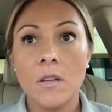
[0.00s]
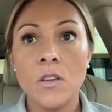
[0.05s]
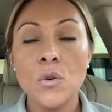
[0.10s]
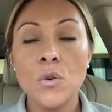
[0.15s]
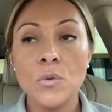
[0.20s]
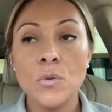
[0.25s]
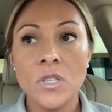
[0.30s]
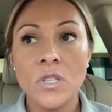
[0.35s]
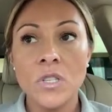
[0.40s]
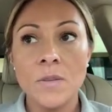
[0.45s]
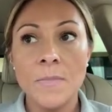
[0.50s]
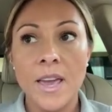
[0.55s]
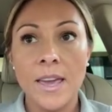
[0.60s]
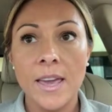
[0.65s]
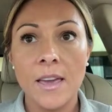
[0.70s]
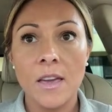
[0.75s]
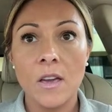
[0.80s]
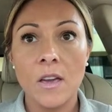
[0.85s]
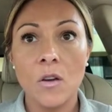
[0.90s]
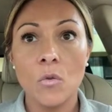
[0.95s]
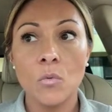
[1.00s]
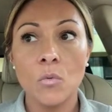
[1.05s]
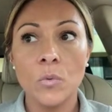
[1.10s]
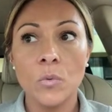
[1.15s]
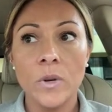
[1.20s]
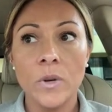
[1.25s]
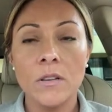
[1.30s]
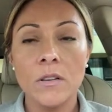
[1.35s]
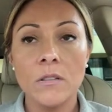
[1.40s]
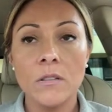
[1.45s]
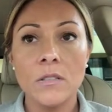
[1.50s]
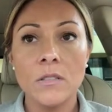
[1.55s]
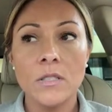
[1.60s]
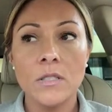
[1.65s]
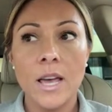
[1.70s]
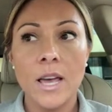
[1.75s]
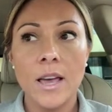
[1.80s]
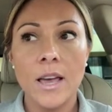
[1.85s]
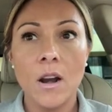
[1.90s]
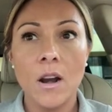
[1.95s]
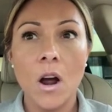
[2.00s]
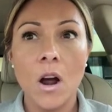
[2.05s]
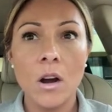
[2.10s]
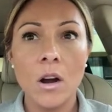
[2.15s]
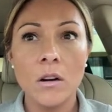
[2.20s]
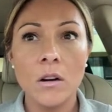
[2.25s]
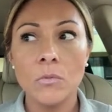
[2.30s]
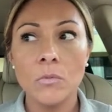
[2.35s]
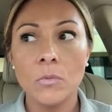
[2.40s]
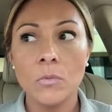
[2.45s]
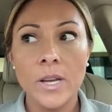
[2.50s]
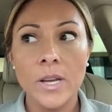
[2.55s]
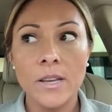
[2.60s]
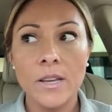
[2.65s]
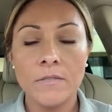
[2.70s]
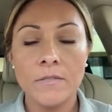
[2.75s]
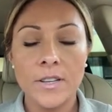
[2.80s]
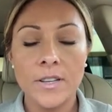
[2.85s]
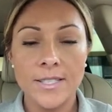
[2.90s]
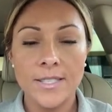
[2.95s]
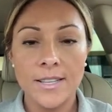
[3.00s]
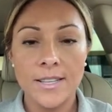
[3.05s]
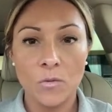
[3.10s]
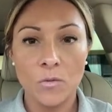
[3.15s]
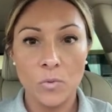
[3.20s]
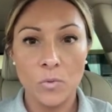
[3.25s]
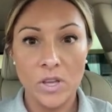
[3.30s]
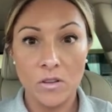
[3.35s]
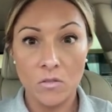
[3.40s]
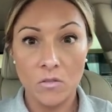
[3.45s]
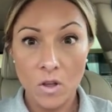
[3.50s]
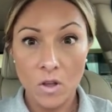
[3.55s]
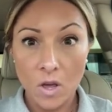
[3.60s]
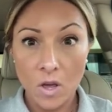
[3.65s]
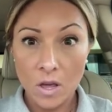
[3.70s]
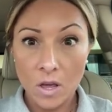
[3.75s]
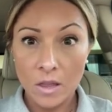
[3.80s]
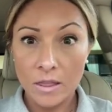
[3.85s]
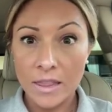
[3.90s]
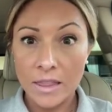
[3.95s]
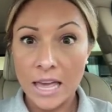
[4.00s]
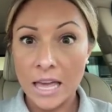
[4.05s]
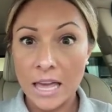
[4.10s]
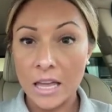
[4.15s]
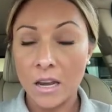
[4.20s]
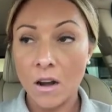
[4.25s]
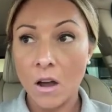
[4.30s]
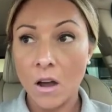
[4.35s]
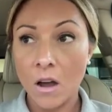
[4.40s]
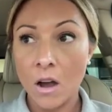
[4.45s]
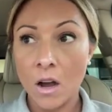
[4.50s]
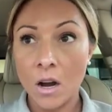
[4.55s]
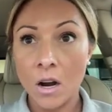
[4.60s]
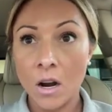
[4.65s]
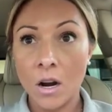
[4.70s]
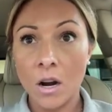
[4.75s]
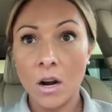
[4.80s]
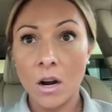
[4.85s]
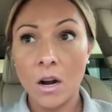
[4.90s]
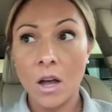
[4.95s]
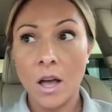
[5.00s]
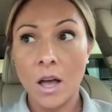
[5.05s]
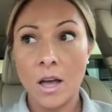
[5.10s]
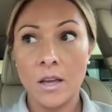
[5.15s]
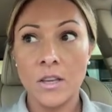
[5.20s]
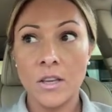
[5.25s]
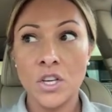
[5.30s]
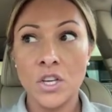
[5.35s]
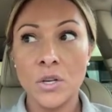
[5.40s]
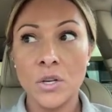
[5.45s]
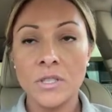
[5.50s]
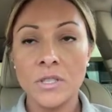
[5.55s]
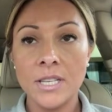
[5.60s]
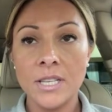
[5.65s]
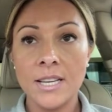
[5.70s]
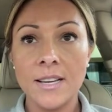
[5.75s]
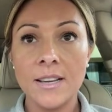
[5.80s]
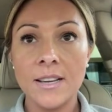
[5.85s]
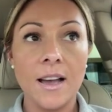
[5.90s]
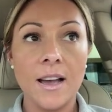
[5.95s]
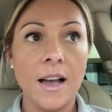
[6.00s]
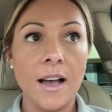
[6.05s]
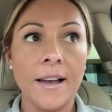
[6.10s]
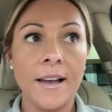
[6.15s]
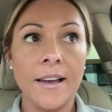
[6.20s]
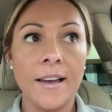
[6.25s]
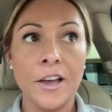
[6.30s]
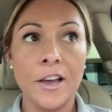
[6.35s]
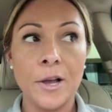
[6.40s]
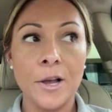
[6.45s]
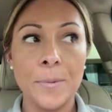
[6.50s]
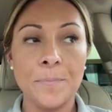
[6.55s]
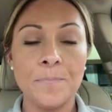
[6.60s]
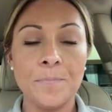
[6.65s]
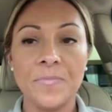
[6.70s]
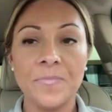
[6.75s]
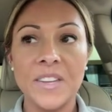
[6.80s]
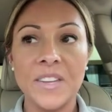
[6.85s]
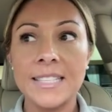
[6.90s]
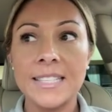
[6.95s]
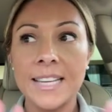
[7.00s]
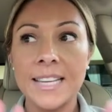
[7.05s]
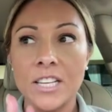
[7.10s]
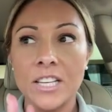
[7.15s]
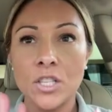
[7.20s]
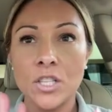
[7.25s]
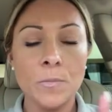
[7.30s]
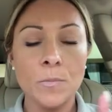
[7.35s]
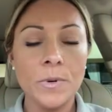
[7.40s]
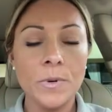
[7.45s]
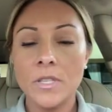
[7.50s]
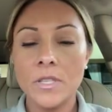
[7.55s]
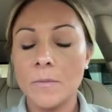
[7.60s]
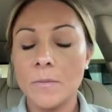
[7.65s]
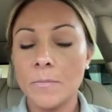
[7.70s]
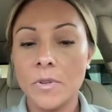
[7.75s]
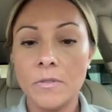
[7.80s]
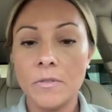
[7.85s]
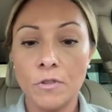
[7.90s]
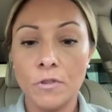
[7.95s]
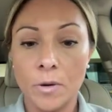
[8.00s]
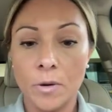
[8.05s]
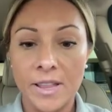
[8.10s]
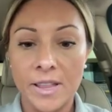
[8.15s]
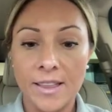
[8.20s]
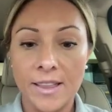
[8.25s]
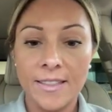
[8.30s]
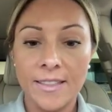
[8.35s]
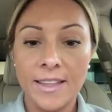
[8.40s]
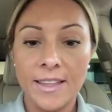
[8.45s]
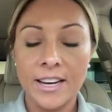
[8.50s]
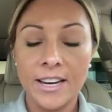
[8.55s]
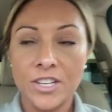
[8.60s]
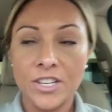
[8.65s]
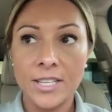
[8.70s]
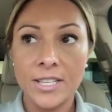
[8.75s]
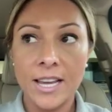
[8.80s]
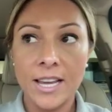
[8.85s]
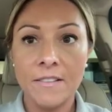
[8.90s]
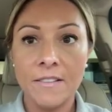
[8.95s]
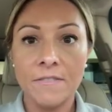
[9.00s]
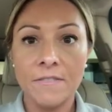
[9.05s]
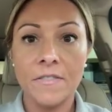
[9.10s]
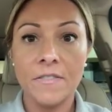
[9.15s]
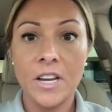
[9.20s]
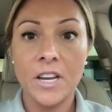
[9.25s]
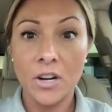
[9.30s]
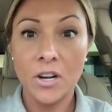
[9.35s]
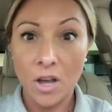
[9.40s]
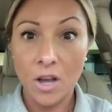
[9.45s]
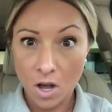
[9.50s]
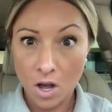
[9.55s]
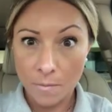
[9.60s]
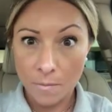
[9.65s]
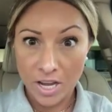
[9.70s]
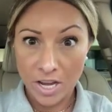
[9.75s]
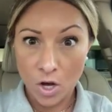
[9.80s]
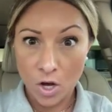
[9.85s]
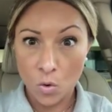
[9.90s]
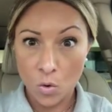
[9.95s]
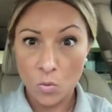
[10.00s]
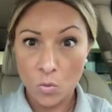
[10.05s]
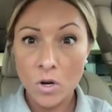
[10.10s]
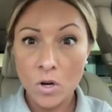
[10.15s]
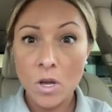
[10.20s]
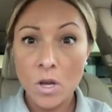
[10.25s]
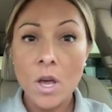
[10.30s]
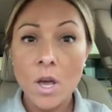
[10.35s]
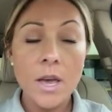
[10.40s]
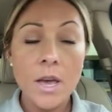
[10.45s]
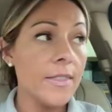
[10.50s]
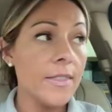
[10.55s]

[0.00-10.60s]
used to making reels that aren't reinventing the wheel, that are using it's like a super simple formula that I just kind of figured out on my own